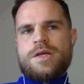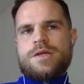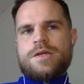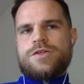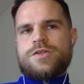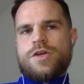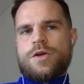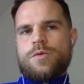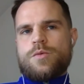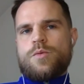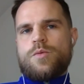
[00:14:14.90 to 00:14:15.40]

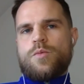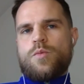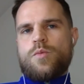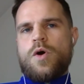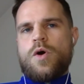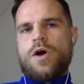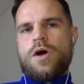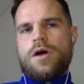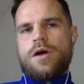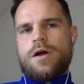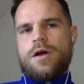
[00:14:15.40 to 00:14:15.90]
So
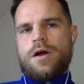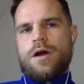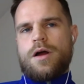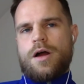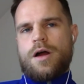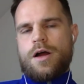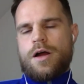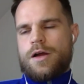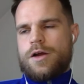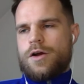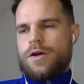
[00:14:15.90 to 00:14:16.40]
what
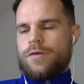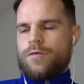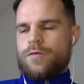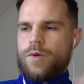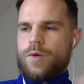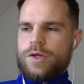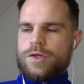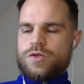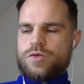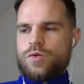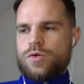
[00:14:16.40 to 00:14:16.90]
I kind of,
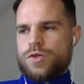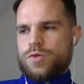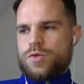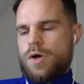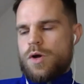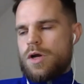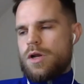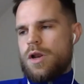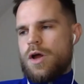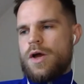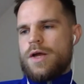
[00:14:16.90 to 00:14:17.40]
when I talk to
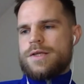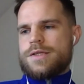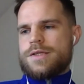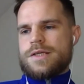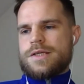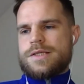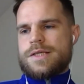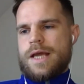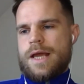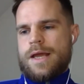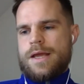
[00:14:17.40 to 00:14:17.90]
our clients, I
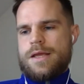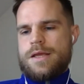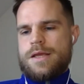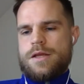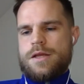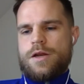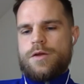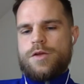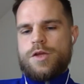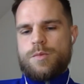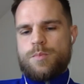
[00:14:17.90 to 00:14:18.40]
say,
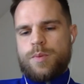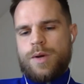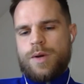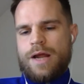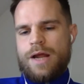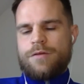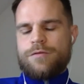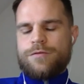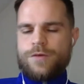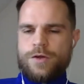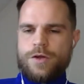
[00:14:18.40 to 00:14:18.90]
you
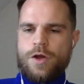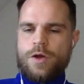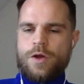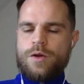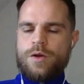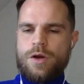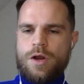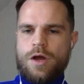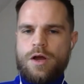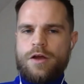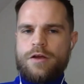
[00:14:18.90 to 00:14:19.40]
plan for go
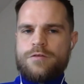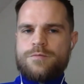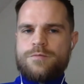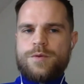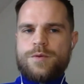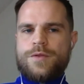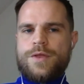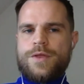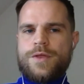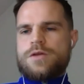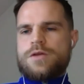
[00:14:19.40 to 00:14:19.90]
live,
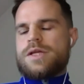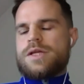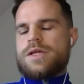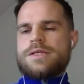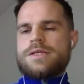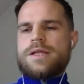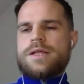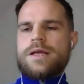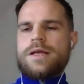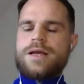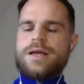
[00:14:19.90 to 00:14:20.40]
but then you need
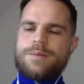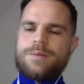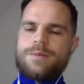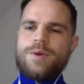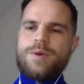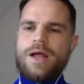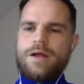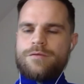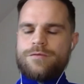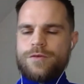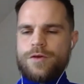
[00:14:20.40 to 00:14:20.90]
to then
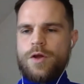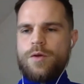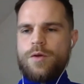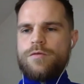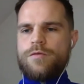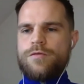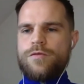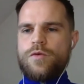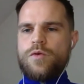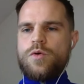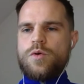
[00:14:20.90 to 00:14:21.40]
plan for going
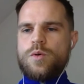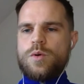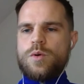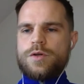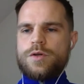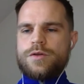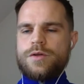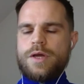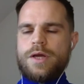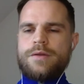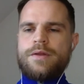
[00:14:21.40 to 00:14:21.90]

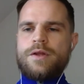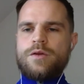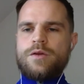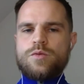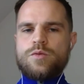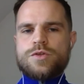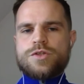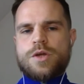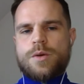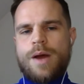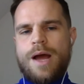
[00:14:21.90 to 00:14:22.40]
forward. And then
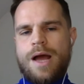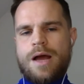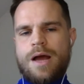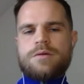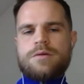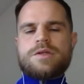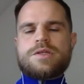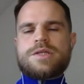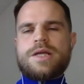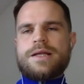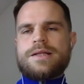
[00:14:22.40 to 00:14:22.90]
also, how
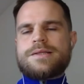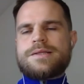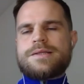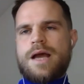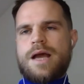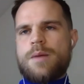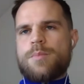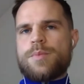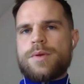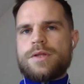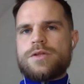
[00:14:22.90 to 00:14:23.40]
does that
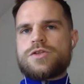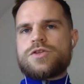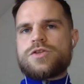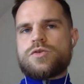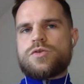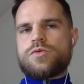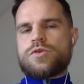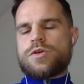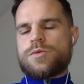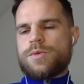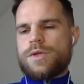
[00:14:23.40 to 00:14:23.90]
tap into
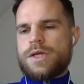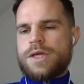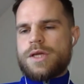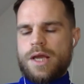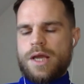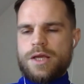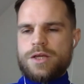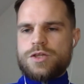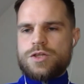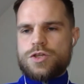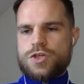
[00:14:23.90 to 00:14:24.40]
your
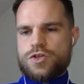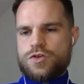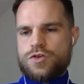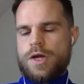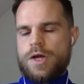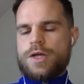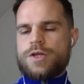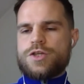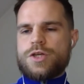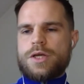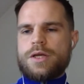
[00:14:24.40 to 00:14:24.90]
communication
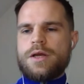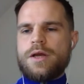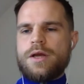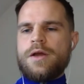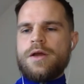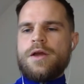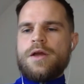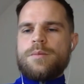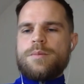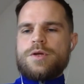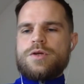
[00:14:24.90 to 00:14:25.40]
strategy?
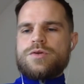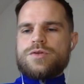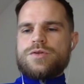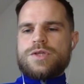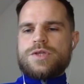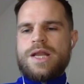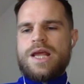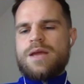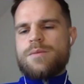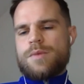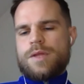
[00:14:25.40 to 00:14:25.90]
Because the
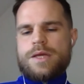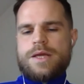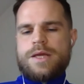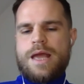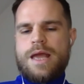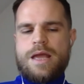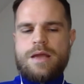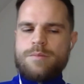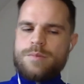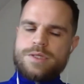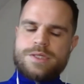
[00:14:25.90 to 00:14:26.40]
name of the
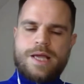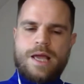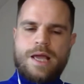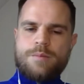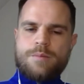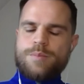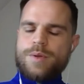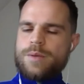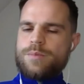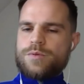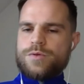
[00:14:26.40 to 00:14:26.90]
game is
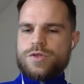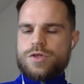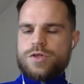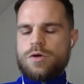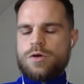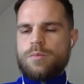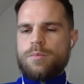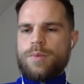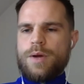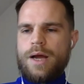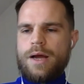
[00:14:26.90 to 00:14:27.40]
getting people to
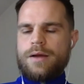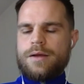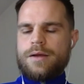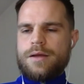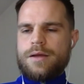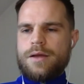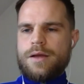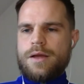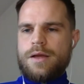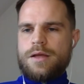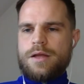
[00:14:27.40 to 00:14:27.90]
come back,
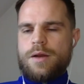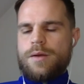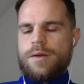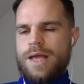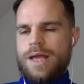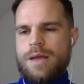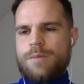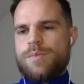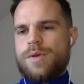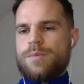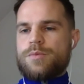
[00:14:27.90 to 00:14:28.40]

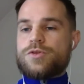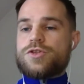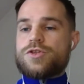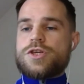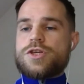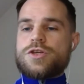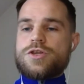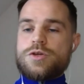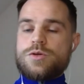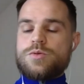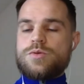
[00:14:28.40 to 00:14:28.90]
getting people to
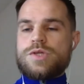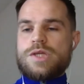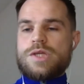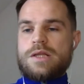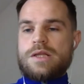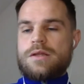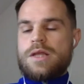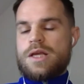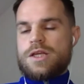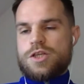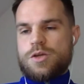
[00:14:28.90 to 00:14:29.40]
use
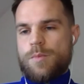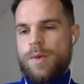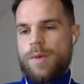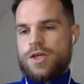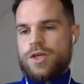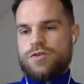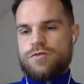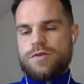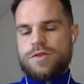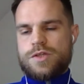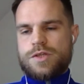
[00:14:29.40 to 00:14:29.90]
it. That's your
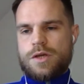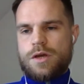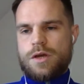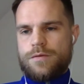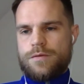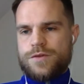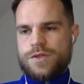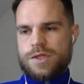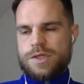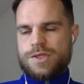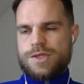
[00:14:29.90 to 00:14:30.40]
measure
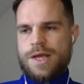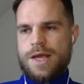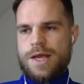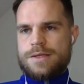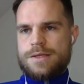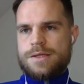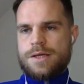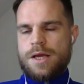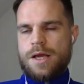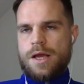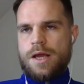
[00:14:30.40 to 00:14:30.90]
of
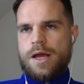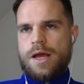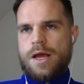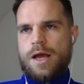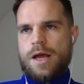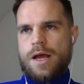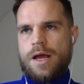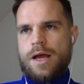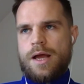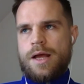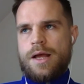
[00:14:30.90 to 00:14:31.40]
success.
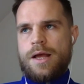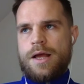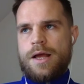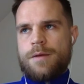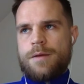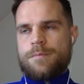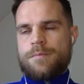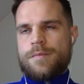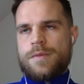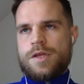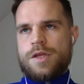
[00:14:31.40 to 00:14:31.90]

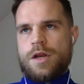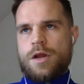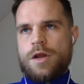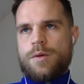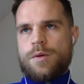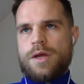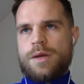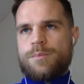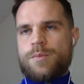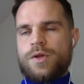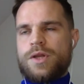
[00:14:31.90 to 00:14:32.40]

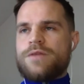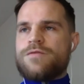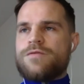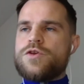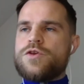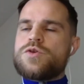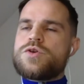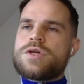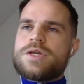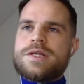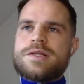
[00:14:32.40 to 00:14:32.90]
But if
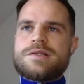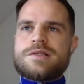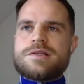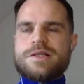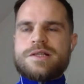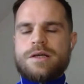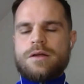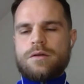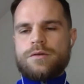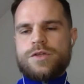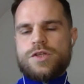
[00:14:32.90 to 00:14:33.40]
you can
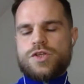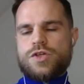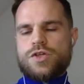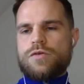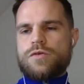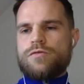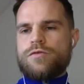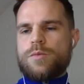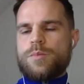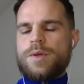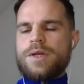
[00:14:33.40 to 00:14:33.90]
instill
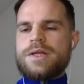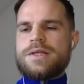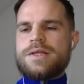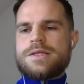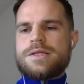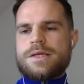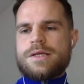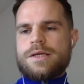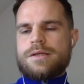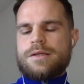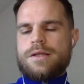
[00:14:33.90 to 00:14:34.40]

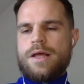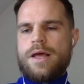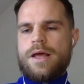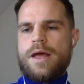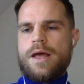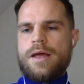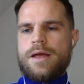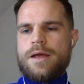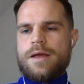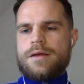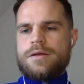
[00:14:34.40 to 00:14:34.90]
discoverability in
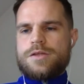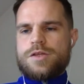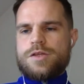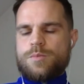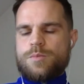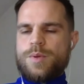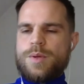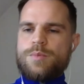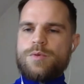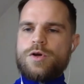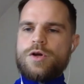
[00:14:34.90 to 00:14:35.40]
there, so
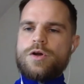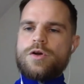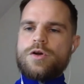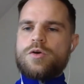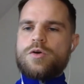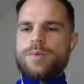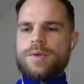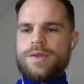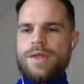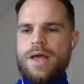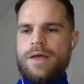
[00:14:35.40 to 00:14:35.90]
people can
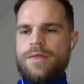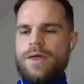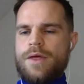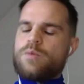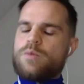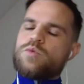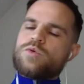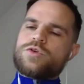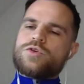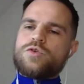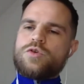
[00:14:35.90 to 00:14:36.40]
come in there that
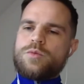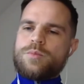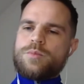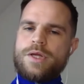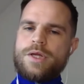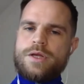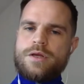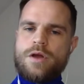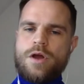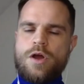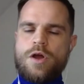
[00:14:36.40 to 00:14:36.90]
wouldn't
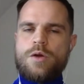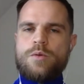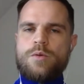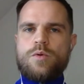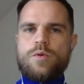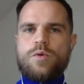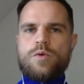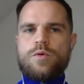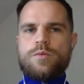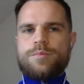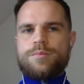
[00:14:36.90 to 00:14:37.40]
normally go,
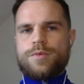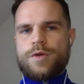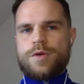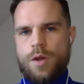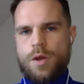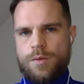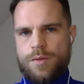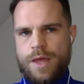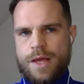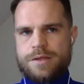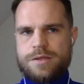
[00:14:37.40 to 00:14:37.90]
or
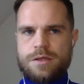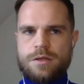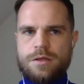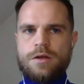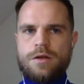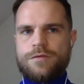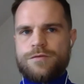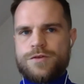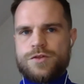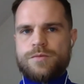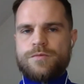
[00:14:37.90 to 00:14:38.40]
go there to
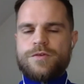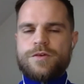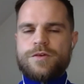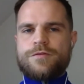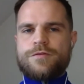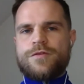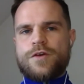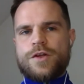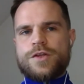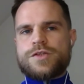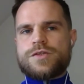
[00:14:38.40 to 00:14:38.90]
look for something and
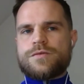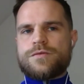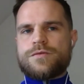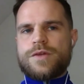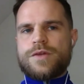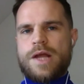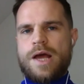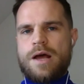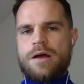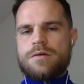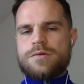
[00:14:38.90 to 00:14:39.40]
find
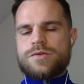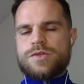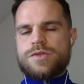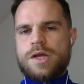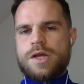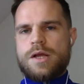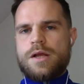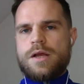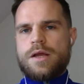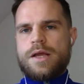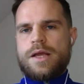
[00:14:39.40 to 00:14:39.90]
something else,
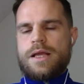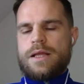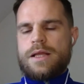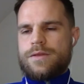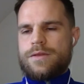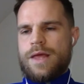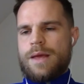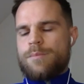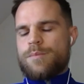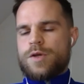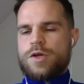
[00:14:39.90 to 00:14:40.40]
it
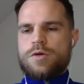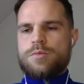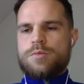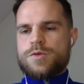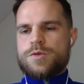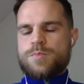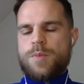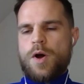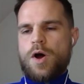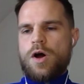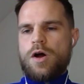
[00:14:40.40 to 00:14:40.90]
then becomes
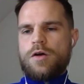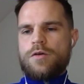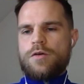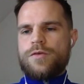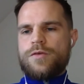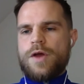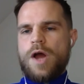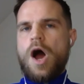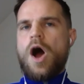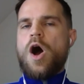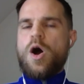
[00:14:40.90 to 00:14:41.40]
part of,
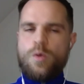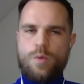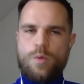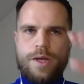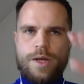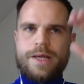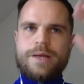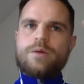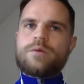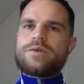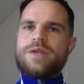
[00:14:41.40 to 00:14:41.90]

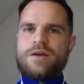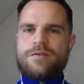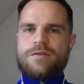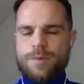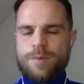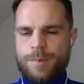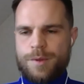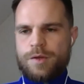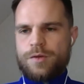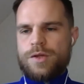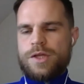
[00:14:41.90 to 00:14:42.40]
it'll definitely
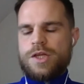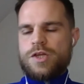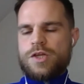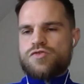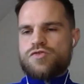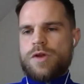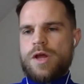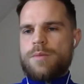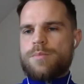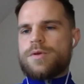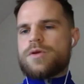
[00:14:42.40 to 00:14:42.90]
be on the
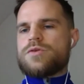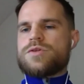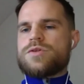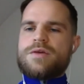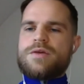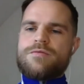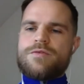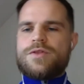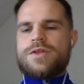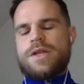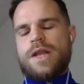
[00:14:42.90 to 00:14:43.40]
intranet because
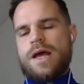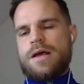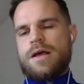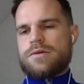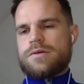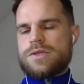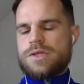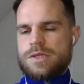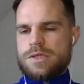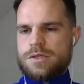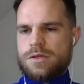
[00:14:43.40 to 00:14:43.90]
everything
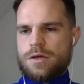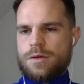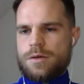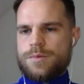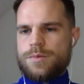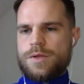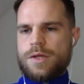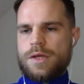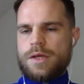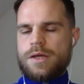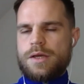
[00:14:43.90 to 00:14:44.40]
else is, type
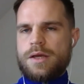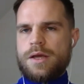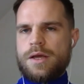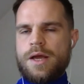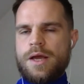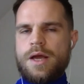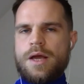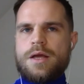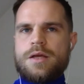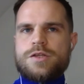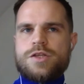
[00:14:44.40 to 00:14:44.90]
thing.
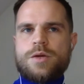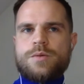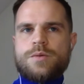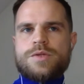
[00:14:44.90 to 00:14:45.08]
So